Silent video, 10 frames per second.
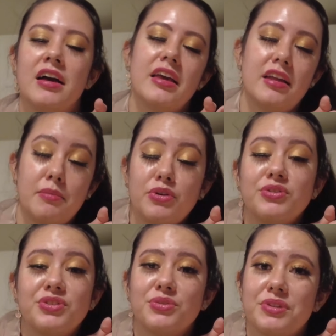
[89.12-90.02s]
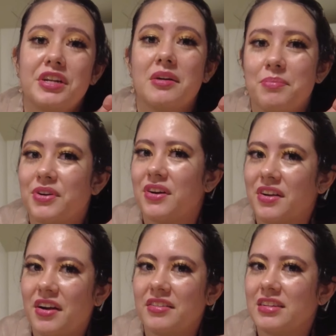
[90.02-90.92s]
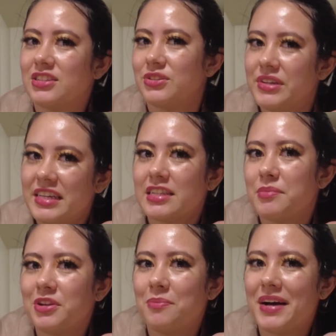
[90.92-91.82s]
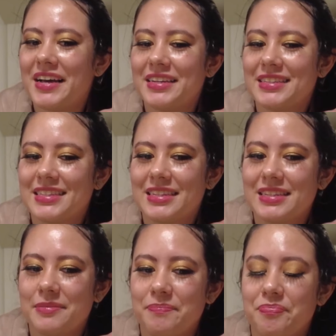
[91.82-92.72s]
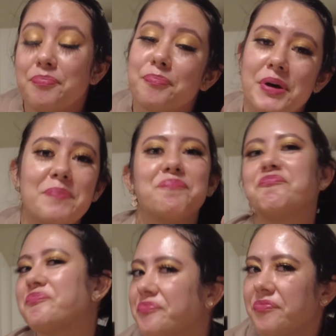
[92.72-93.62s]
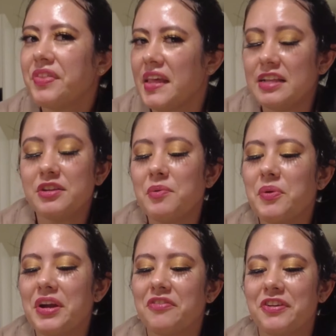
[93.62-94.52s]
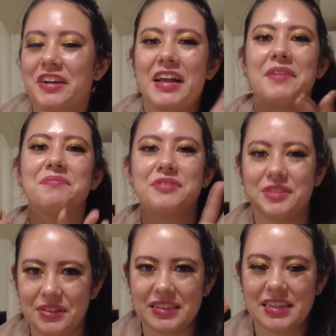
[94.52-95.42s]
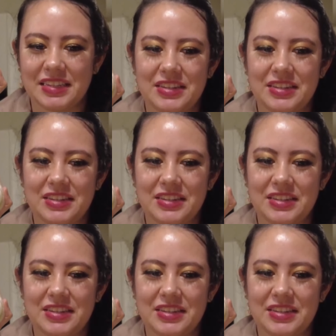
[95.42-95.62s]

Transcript: And I'm also reading a book on garlic, so I guess I'm a little biased. But that's what we're here for today, so let's get